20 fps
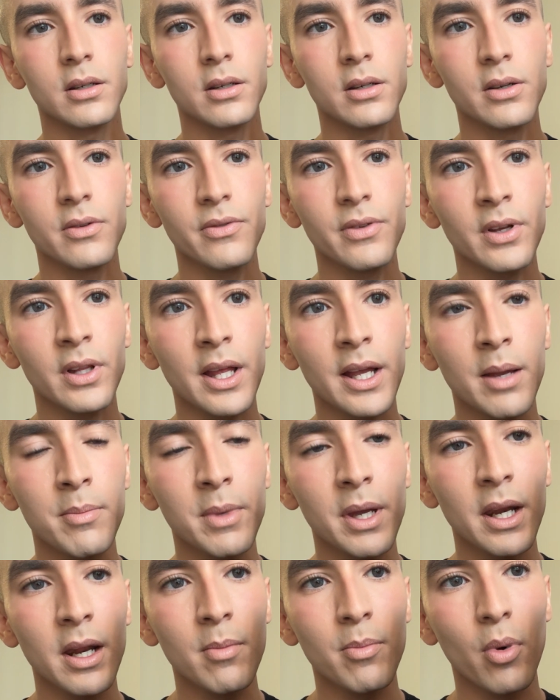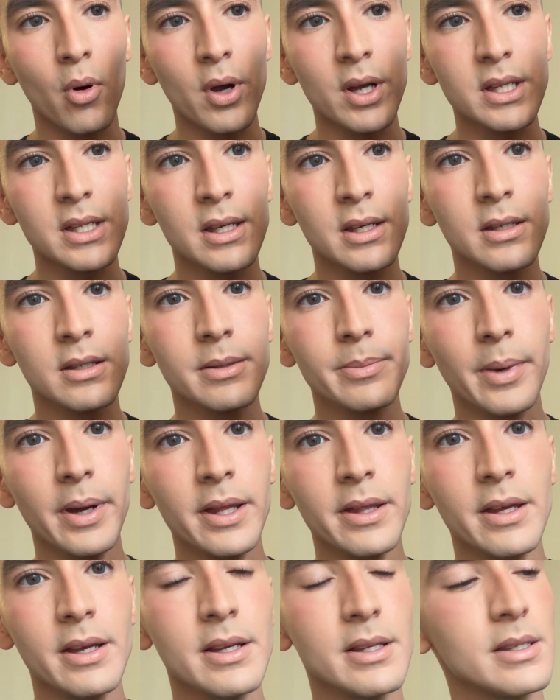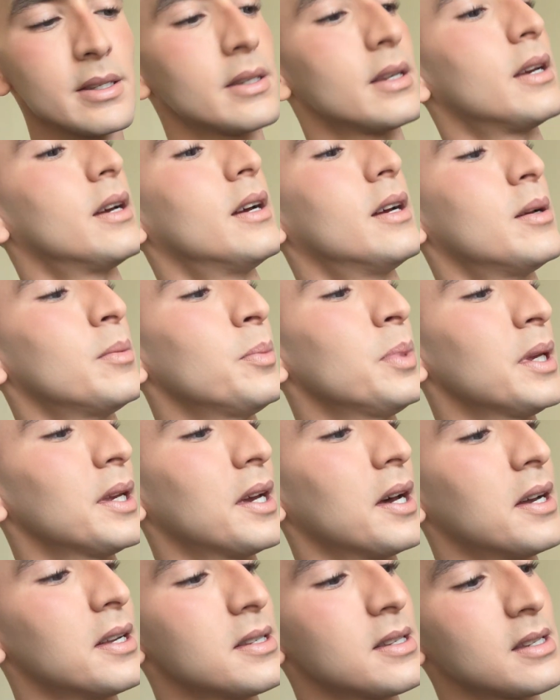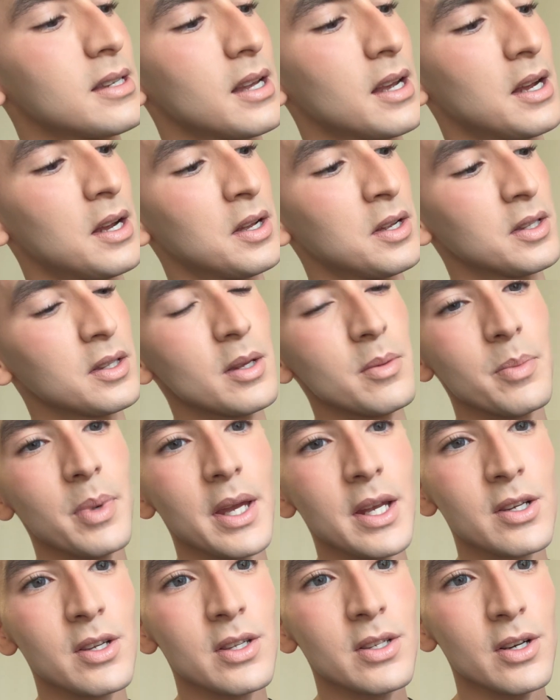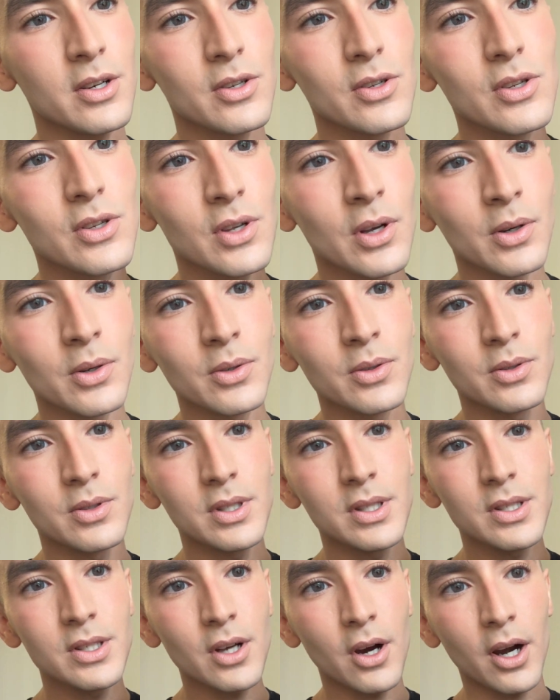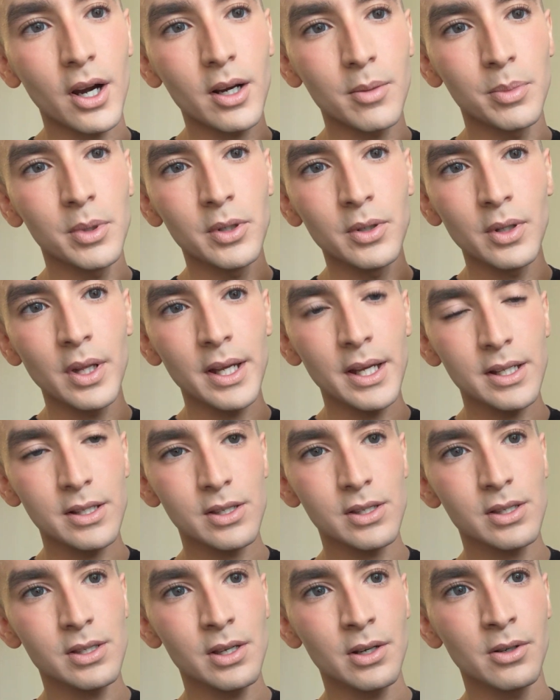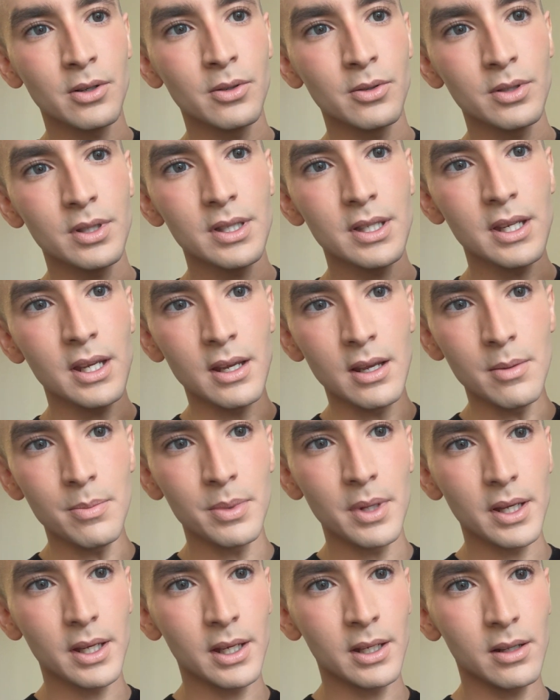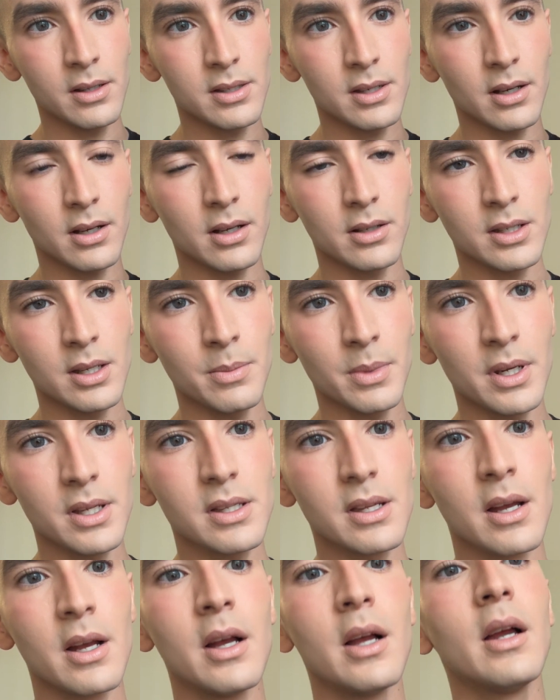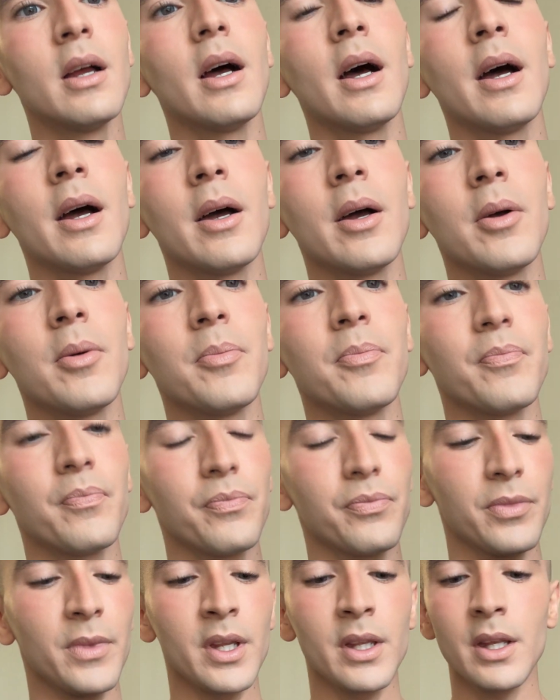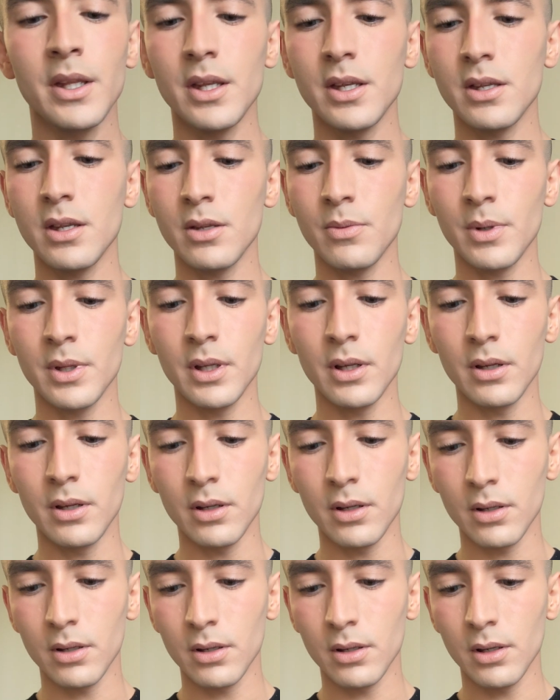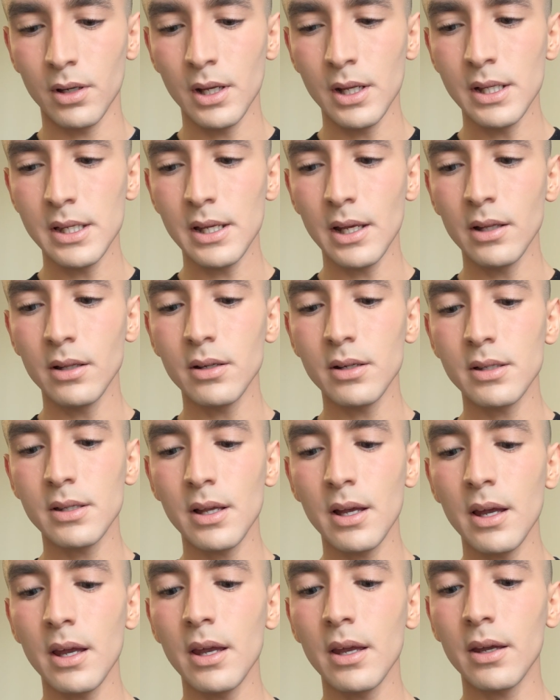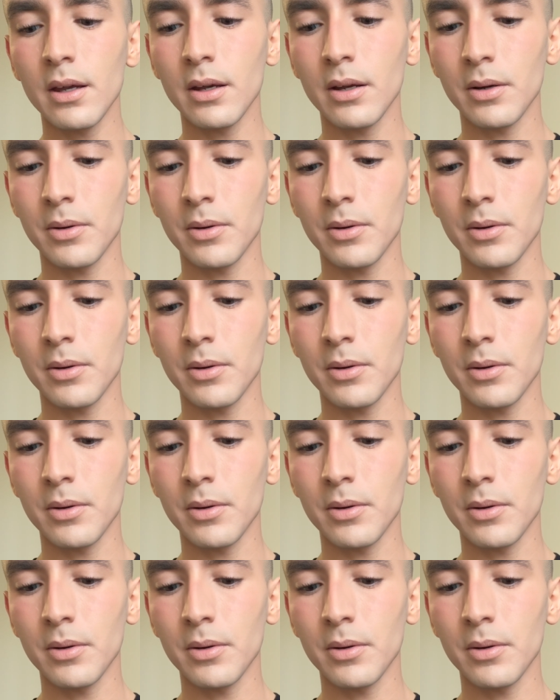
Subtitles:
feel like I'm getting poisoned by this because the pages are so dark blue, like it's so deep. Like, can you tell how deep it is? And then this is what the inside looks like.